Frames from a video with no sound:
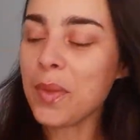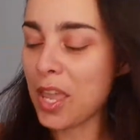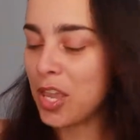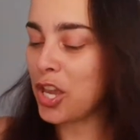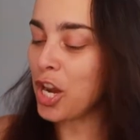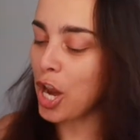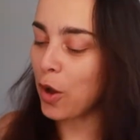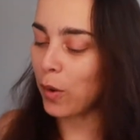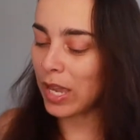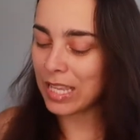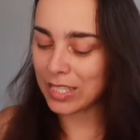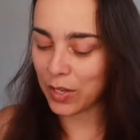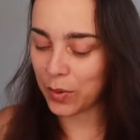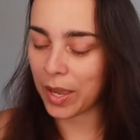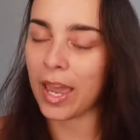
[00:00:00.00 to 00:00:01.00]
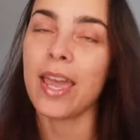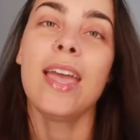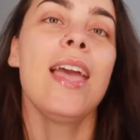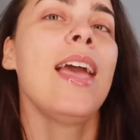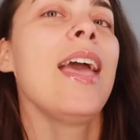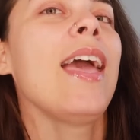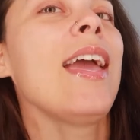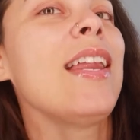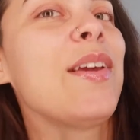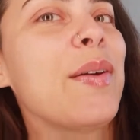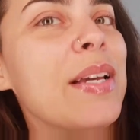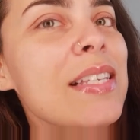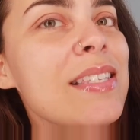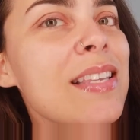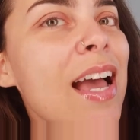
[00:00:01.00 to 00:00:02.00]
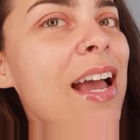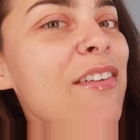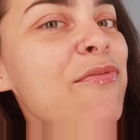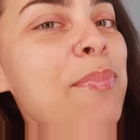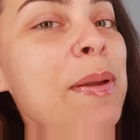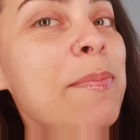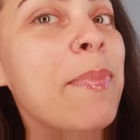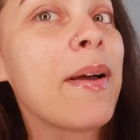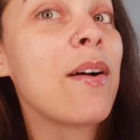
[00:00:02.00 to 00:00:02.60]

You know, it's okay. Anyways, I've been,